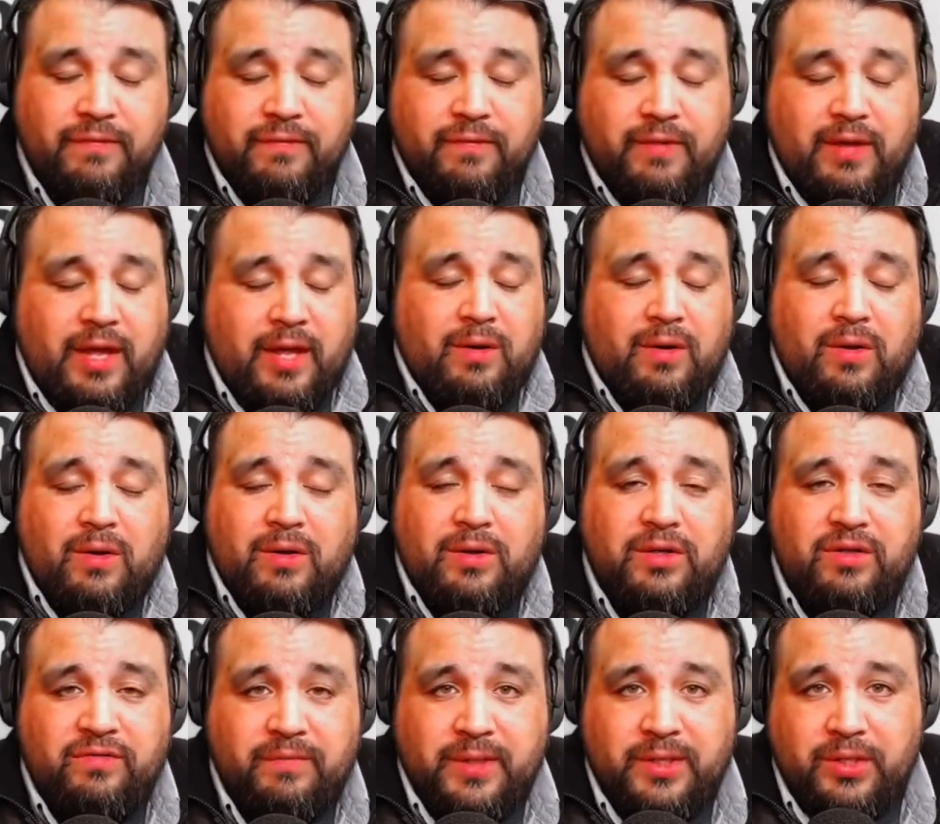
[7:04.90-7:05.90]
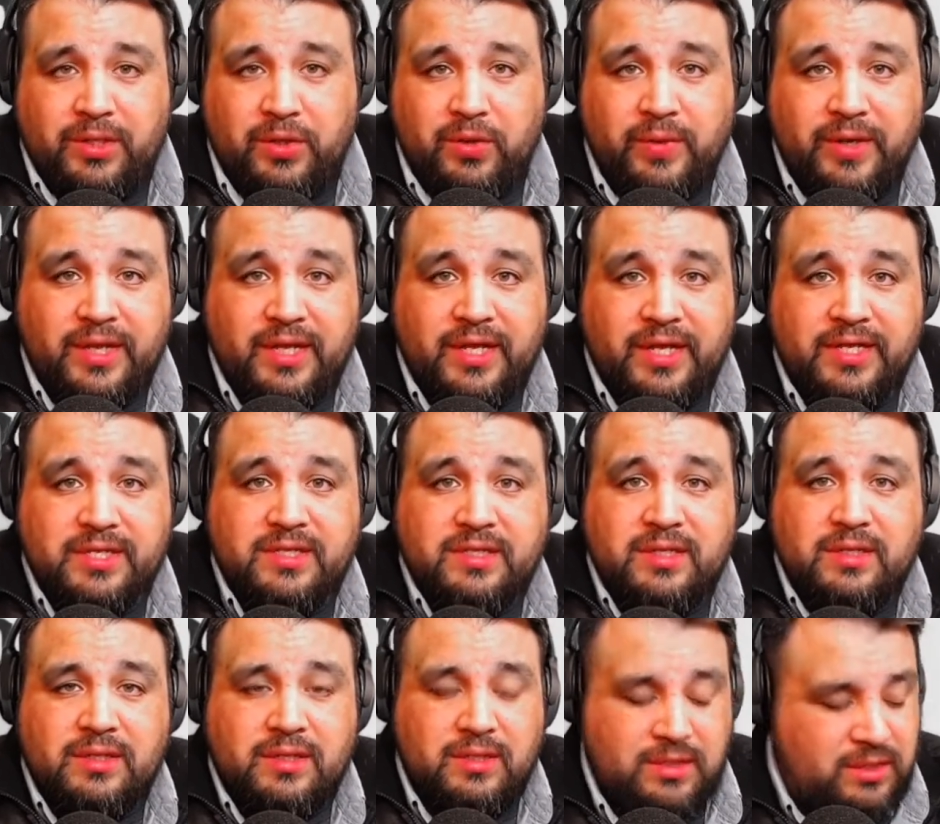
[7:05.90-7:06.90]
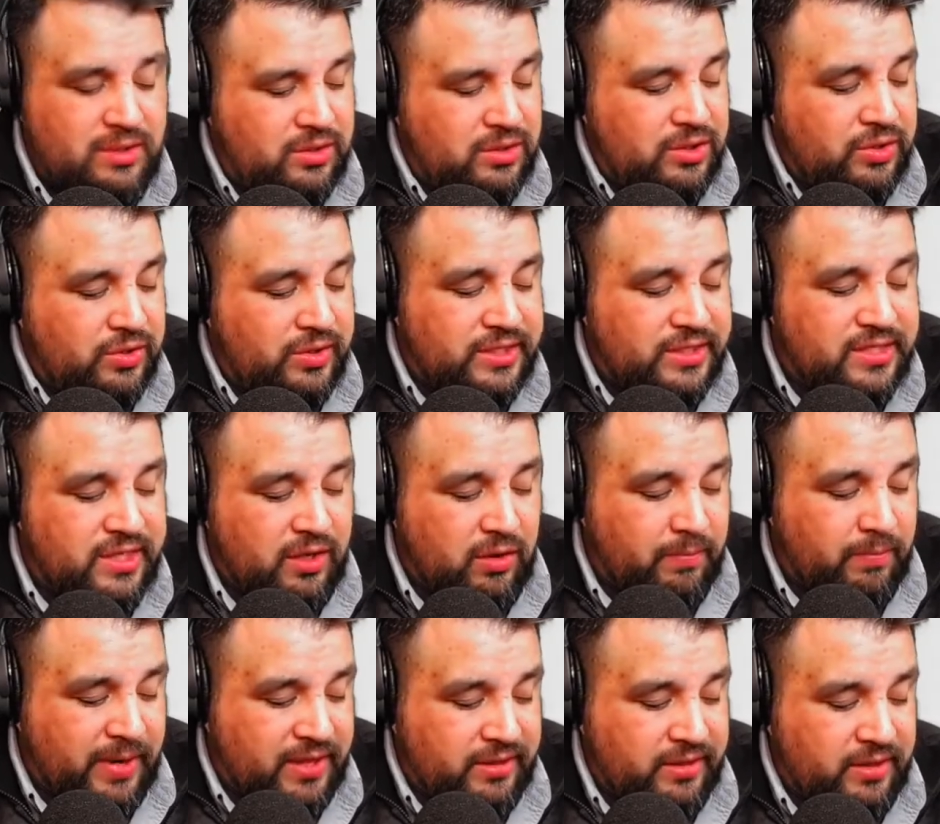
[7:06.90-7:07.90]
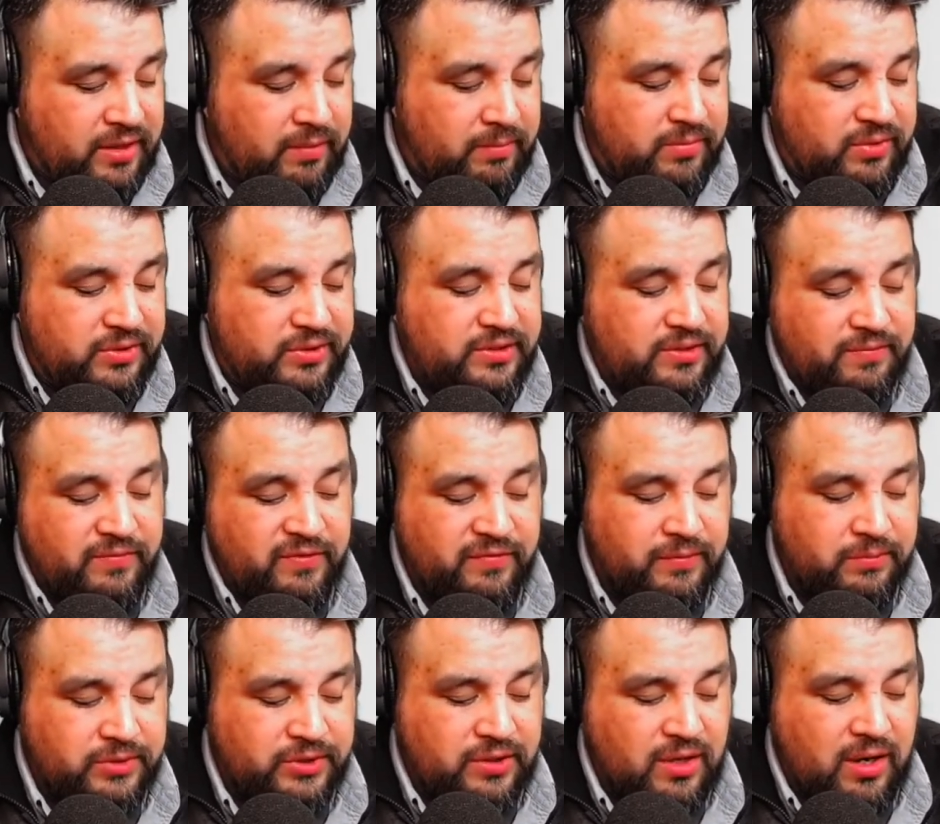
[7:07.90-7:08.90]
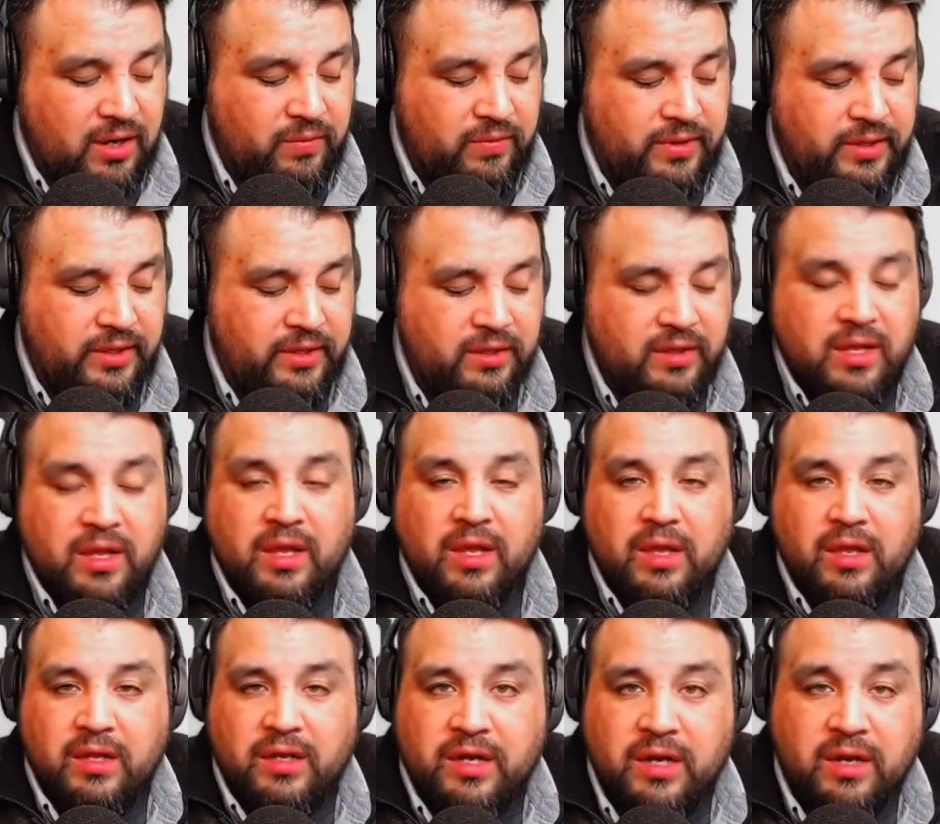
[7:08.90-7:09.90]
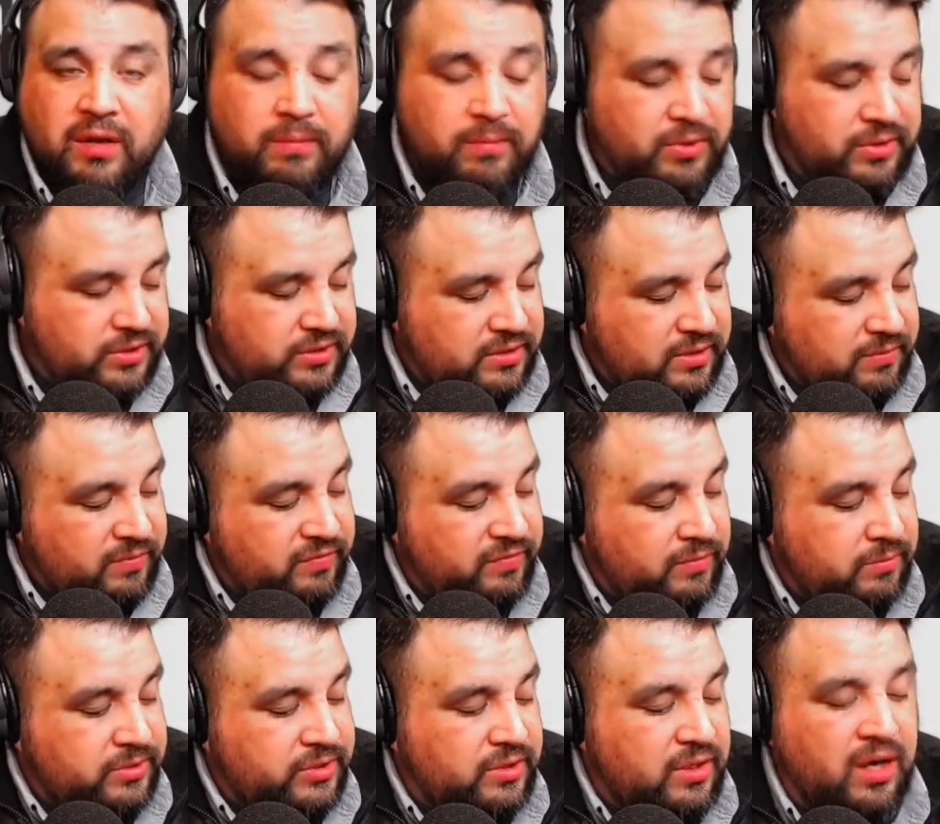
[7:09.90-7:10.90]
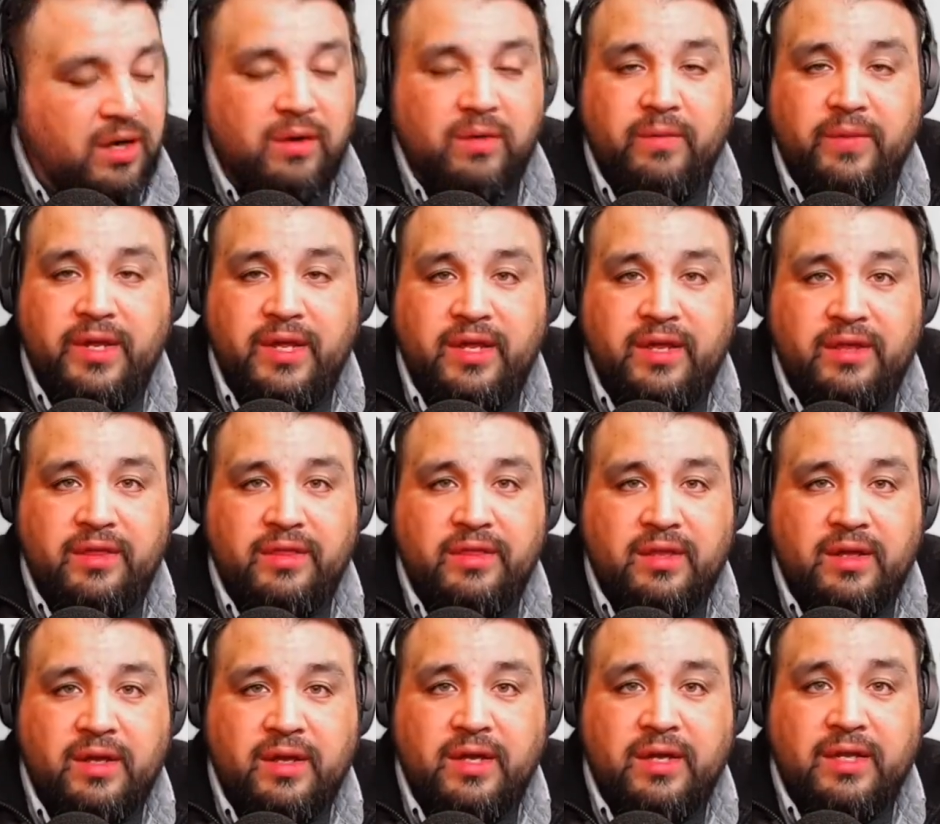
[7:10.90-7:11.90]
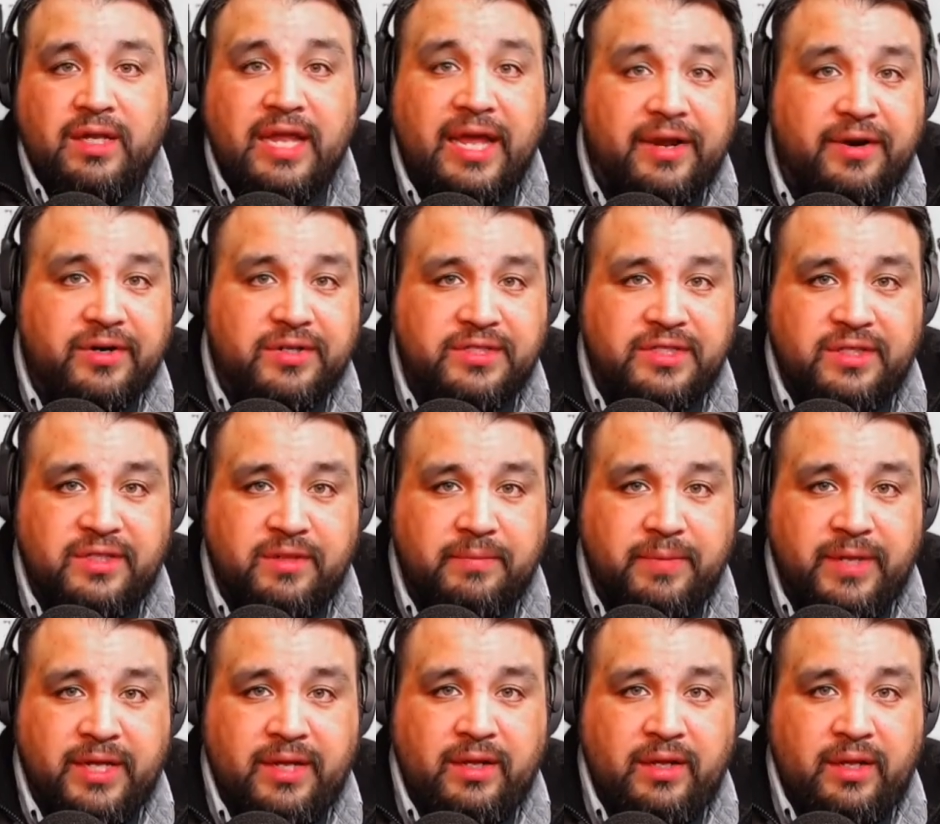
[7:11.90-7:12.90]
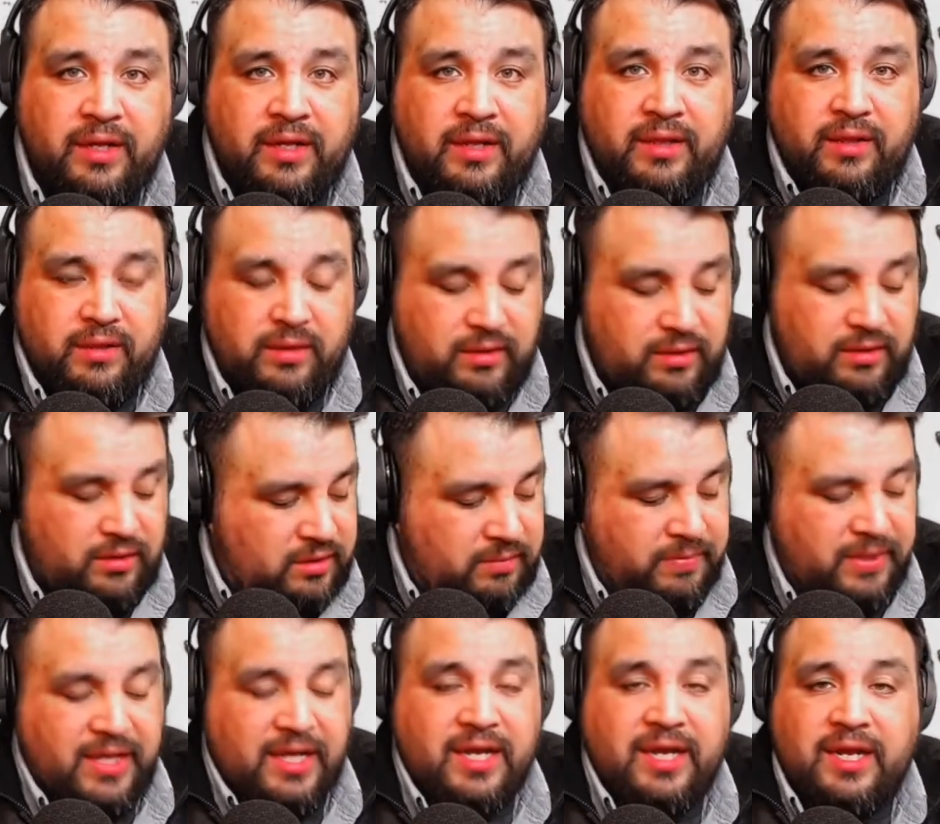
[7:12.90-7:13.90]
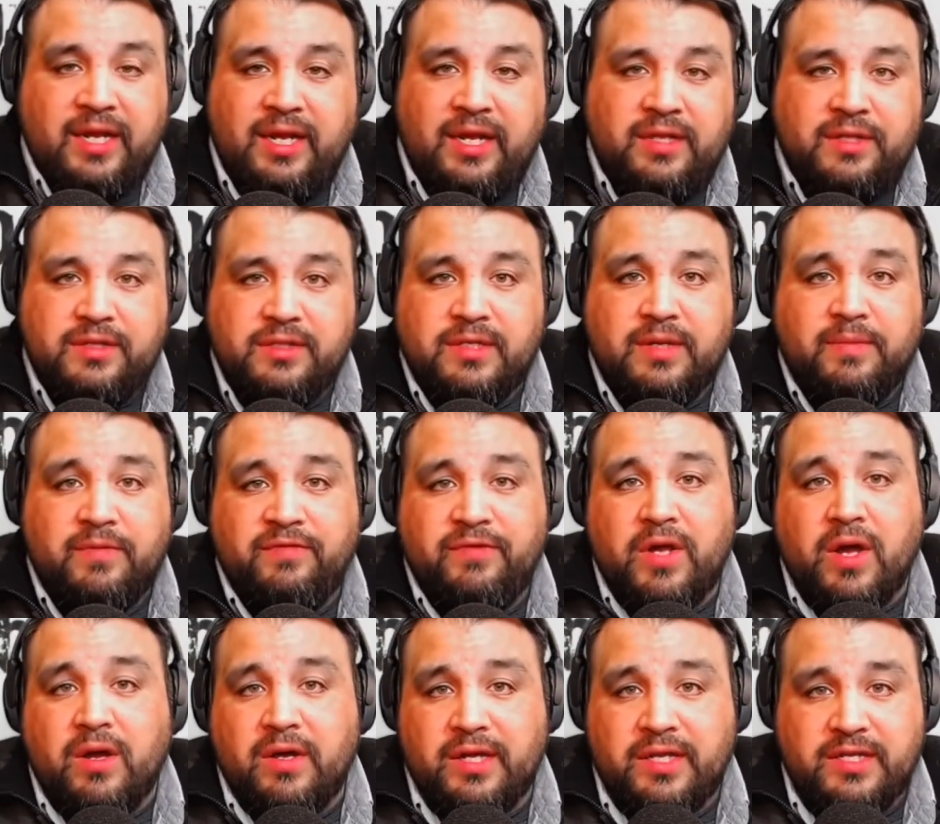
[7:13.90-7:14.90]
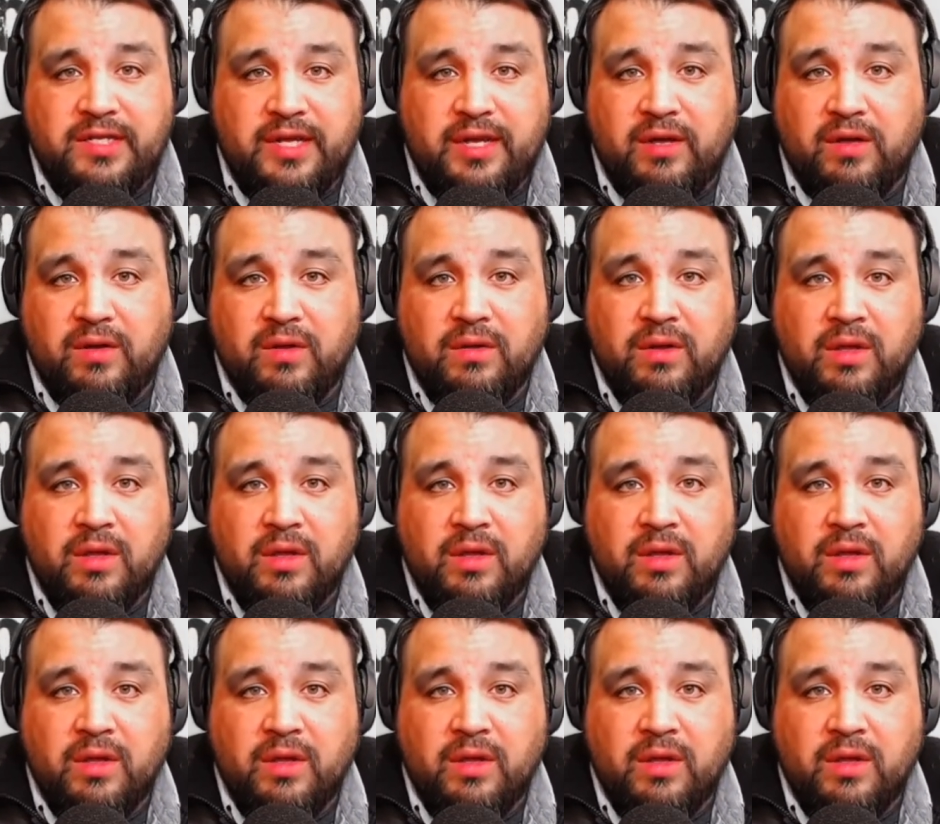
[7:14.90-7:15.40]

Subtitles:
long you've been doing this, you can tell by the numbers. Some of them start with numbers, some of them start with letters in the beginning, and some of y'all can tell